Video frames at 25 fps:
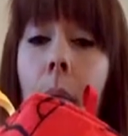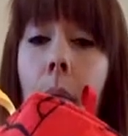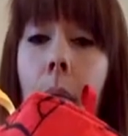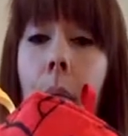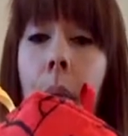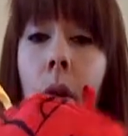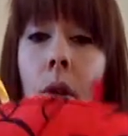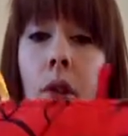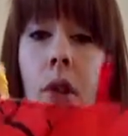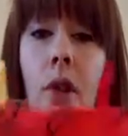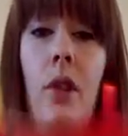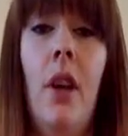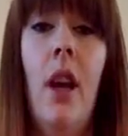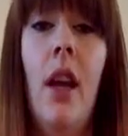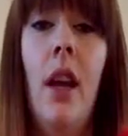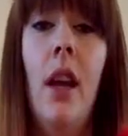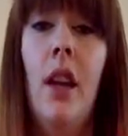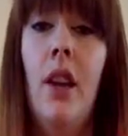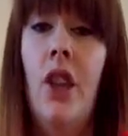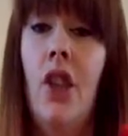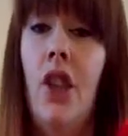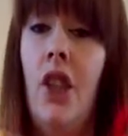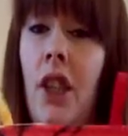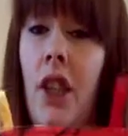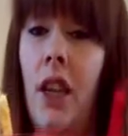but
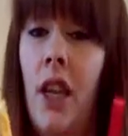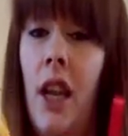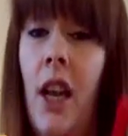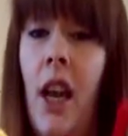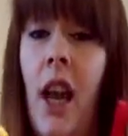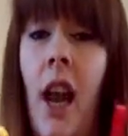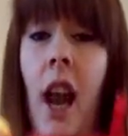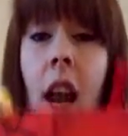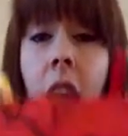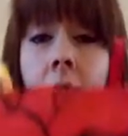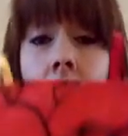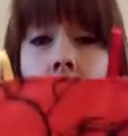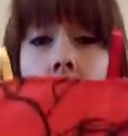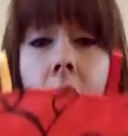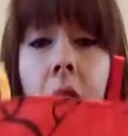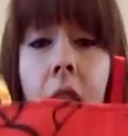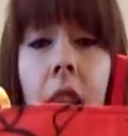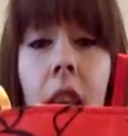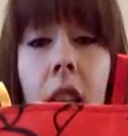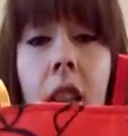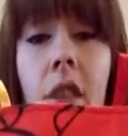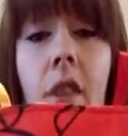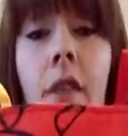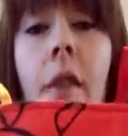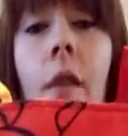she didn't, and I got
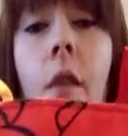this